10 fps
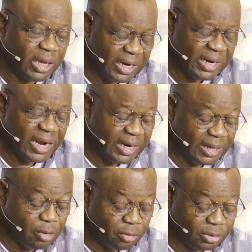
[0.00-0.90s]
In the
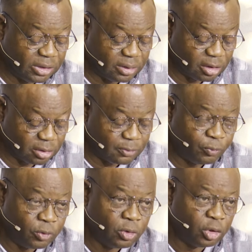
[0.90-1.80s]
name of Jesus,
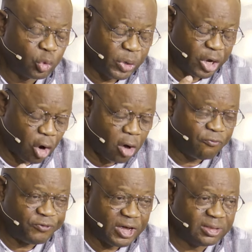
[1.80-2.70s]
you will
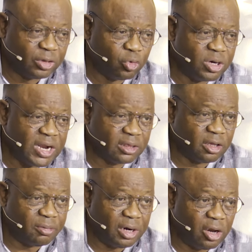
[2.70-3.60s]
confess the
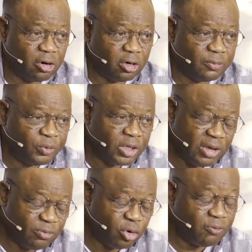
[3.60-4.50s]
goodness of the Lord,
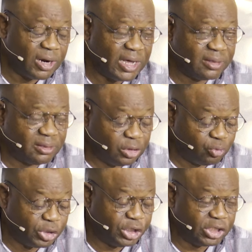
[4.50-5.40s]
even over that
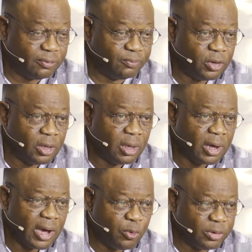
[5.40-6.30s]
situation.
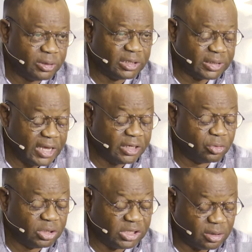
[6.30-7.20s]
Can we say
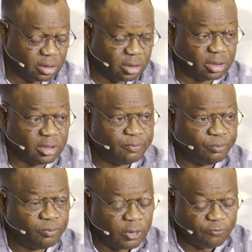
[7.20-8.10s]
thank you, Jesus?
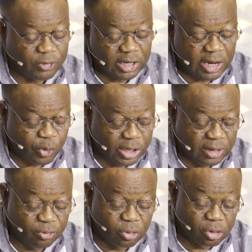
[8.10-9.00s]
Father, we
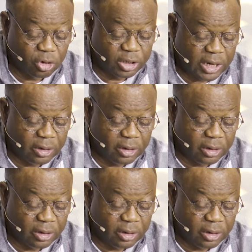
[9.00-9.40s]
give you glory